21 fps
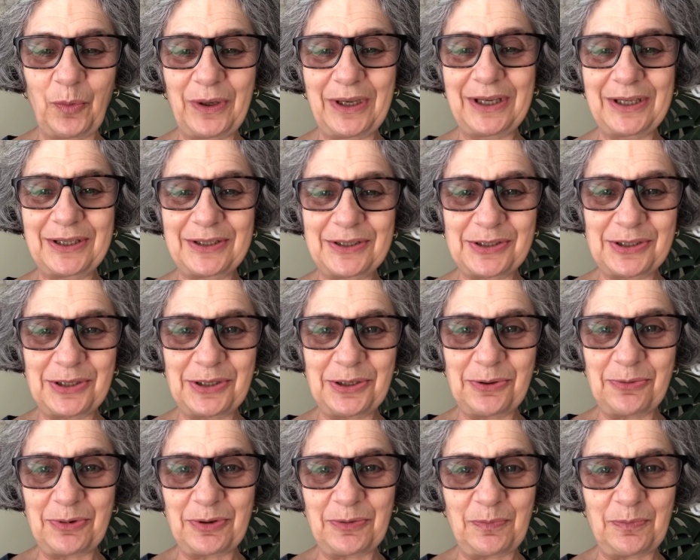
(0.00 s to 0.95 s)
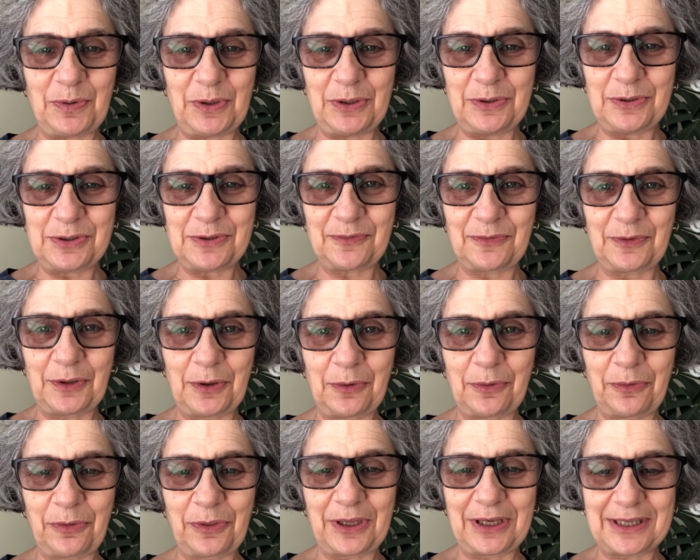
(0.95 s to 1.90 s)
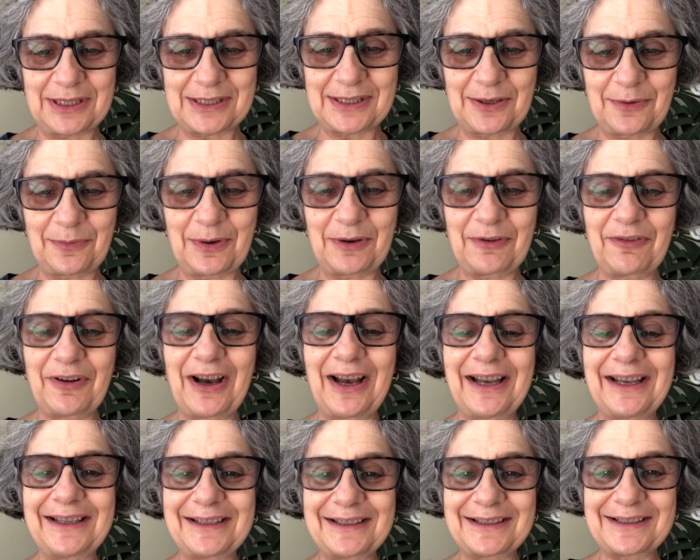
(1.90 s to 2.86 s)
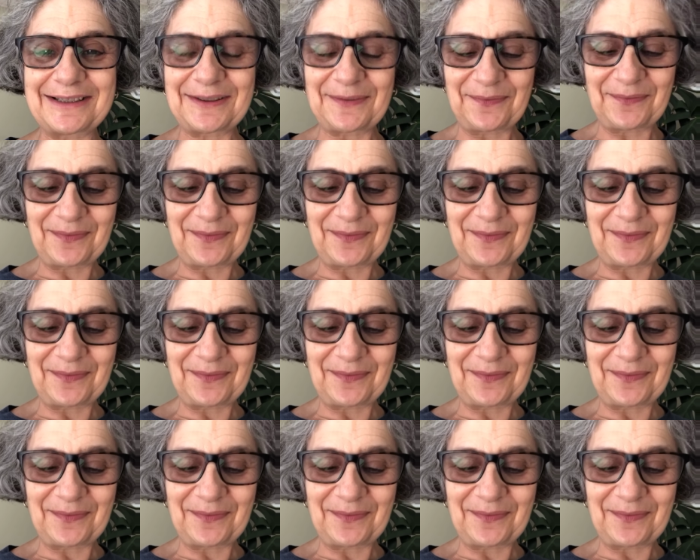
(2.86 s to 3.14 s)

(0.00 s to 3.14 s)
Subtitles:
we can do with beautiful old things that we find.